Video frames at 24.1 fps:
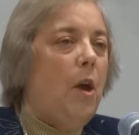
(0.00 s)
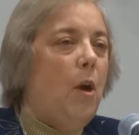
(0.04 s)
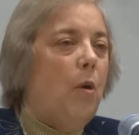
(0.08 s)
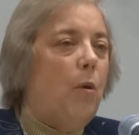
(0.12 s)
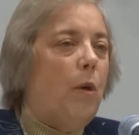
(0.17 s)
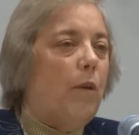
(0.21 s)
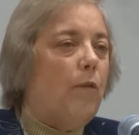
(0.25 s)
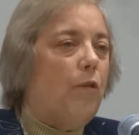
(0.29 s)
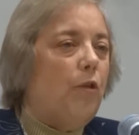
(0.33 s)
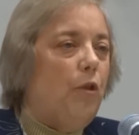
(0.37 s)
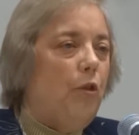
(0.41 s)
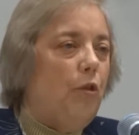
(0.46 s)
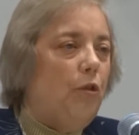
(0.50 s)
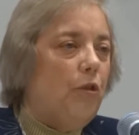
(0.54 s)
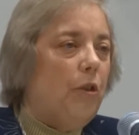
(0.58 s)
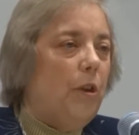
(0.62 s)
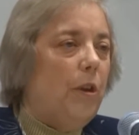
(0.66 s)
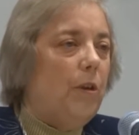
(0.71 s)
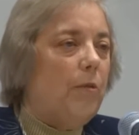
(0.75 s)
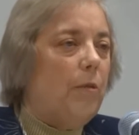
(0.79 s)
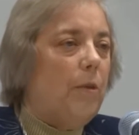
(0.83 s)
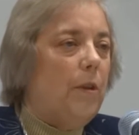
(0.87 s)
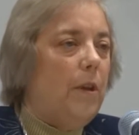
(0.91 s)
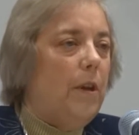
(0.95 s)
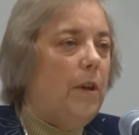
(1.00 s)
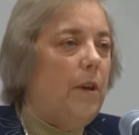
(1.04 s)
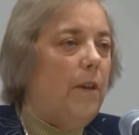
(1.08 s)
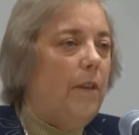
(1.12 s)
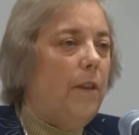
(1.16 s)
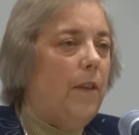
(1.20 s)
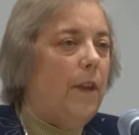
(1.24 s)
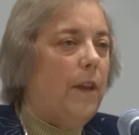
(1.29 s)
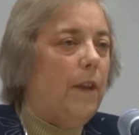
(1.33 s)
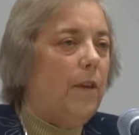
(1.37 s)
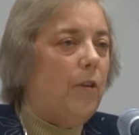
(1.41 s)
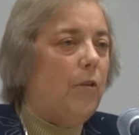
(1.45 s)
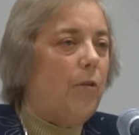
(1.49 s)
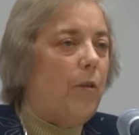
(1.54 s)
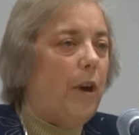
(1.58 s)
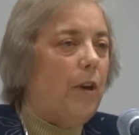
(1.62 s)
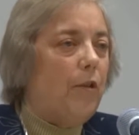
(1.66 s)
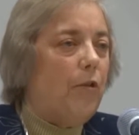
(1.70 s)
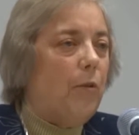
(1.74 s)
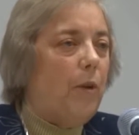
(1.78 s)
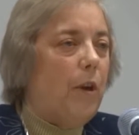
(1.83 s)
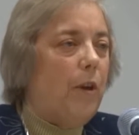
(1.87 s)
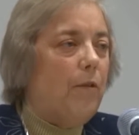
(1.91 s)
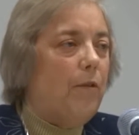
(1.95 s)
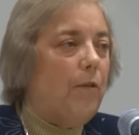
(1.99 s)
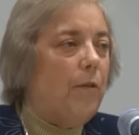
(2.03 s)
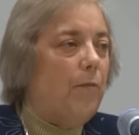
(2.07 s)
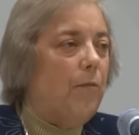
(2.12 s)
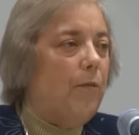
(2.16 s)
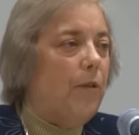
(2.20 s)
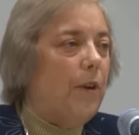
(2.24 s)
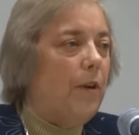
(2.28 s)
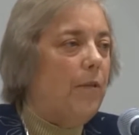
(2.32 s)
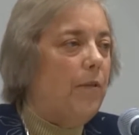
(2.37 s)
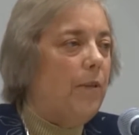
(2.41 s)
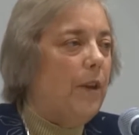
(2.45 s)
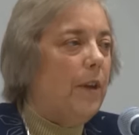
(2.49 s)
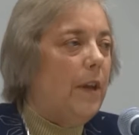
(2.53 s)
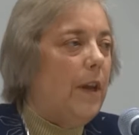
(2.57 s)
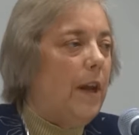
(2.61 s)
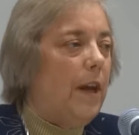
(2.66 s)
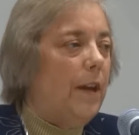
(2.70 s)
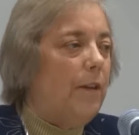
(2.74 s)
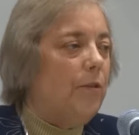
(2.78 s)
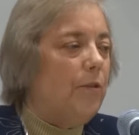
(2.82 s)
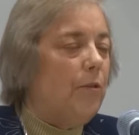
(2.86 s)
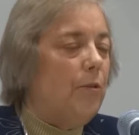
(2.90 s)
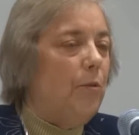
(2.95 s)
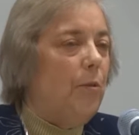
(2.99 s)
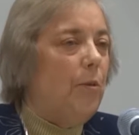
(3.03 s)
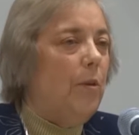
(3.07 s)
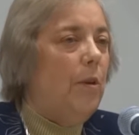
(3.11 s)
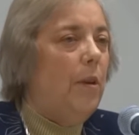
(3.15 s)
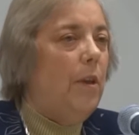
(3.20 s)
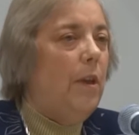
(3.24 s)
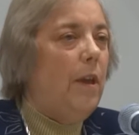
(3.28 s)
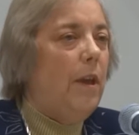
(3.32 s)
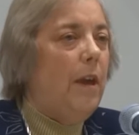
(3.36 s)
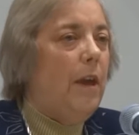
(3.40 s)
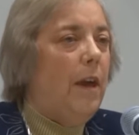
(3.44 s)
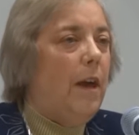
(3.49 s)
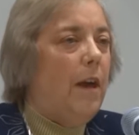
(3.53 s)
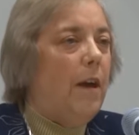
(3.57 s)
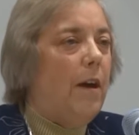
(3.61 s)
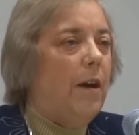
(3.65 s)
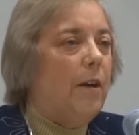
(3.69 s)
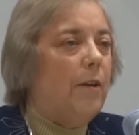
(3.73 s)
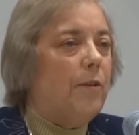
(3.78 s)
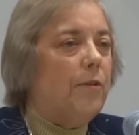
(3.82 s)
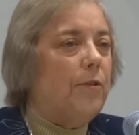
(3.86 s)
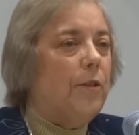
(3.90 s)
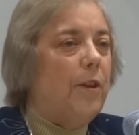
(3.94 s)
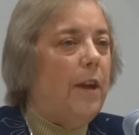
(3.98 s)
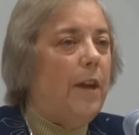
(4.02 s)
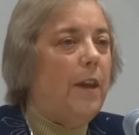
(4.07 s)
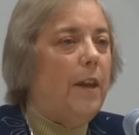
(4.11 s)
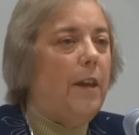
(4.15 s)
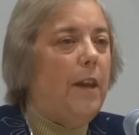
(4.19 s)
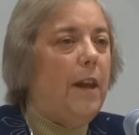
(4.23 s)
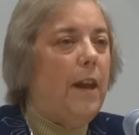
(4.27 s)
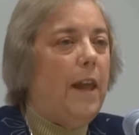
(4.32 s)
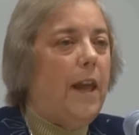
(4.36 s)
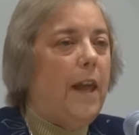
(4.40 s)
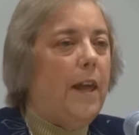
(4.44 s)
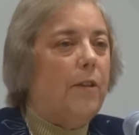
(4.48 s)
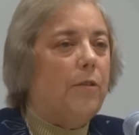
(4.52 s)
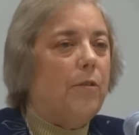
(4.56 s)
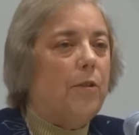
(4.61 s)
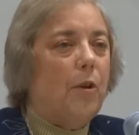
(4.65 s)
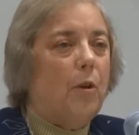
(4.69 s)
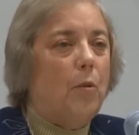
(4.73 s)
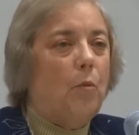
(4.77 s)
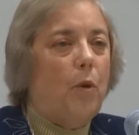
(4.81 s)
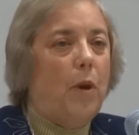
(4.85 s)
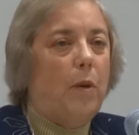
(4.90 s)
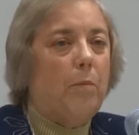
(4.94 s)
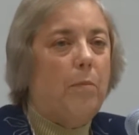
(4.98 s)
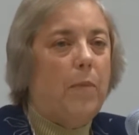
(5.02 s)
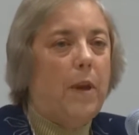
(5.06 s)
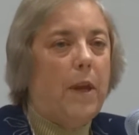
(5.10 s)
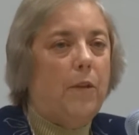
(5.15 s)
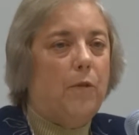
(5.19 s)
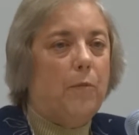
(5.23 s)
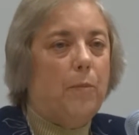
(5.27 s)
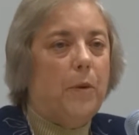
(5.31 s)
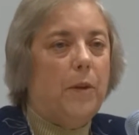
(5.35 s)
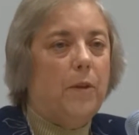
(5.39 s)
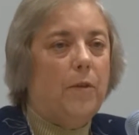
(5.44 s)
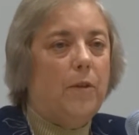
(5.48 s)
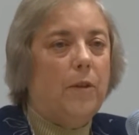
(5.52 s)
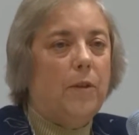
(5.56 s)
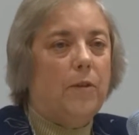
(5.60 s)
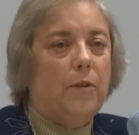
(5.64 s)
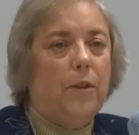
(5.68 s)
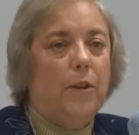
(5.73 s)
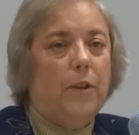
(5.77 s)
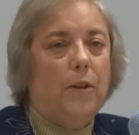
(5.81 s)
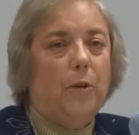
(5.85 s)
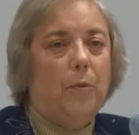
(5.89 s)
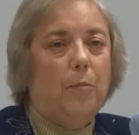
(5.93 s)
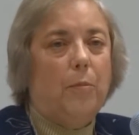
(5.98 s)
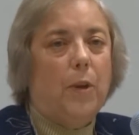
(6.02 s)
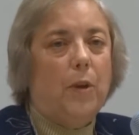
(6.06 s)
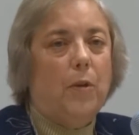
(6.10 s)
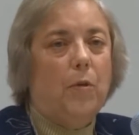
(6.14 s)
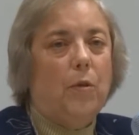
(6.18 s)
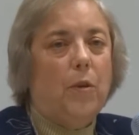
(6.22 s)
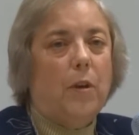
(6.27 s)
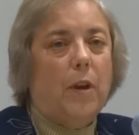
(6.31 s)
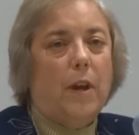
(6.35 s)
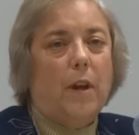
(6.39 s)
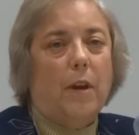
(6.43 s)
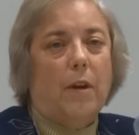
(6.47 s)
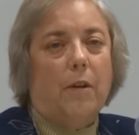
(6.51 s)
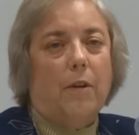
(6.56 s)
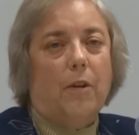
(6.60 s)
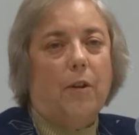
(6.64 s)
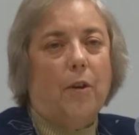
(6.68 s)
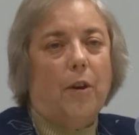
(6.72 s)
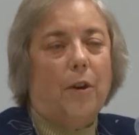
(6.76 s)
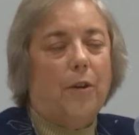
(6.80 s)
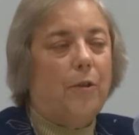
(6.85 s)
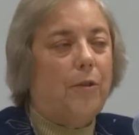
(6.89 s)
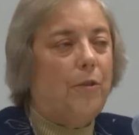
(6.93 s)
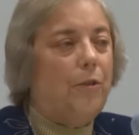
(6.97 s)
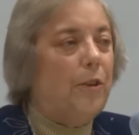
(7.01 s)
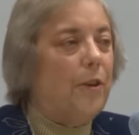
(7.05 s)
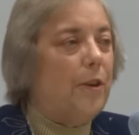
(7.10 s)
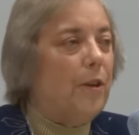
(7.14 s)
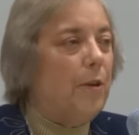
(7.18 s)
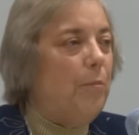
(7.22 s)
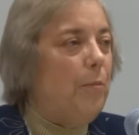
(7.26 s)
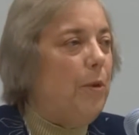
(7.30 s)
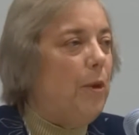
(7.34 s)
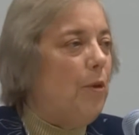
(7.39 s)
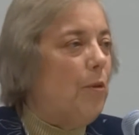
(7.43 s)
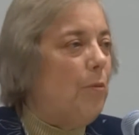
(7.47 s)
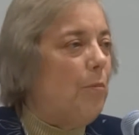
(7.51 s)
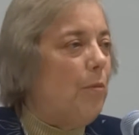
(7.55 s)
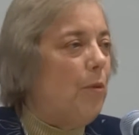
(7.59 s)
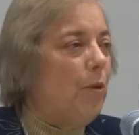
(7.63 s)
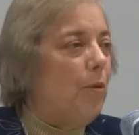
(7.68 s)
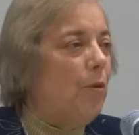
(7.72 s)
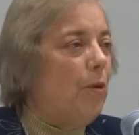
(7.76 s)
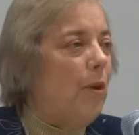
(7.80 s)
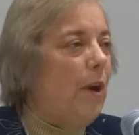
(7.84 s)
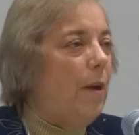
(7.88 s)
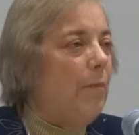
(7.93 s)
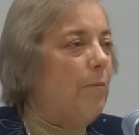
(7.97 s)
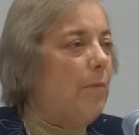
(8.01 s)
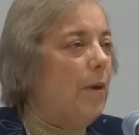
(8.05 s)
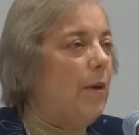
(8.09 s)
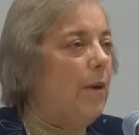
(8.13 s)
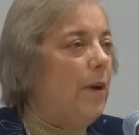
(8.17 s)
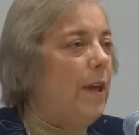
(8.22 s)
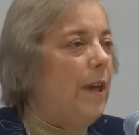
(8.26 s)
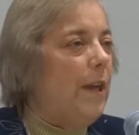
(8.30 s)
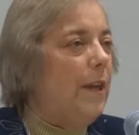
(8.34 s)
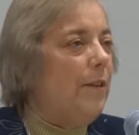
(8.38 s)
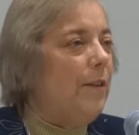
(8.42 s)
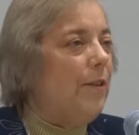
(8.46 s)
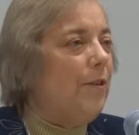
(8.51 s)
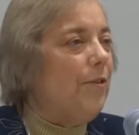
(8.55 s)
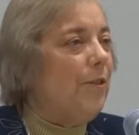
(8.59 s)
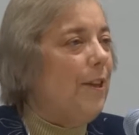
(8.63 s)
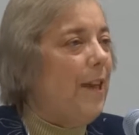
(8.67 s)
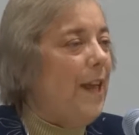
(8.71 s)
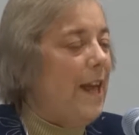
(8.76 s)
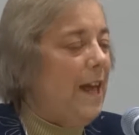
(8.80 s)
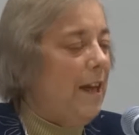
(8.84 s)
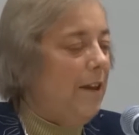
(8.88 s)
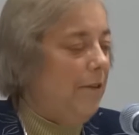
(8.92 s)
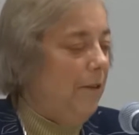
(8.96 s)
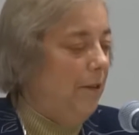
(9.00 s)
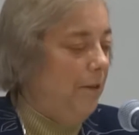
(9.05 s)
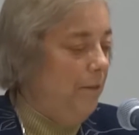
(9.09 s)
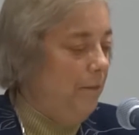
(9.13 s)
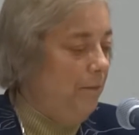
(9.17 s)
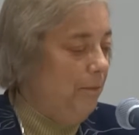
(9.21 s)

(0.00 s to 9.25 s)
We have 2 children that graduated from Fairfield High School. Our son has a web-based business in Dubuque, and our daughter's a computer programmer in Seattle.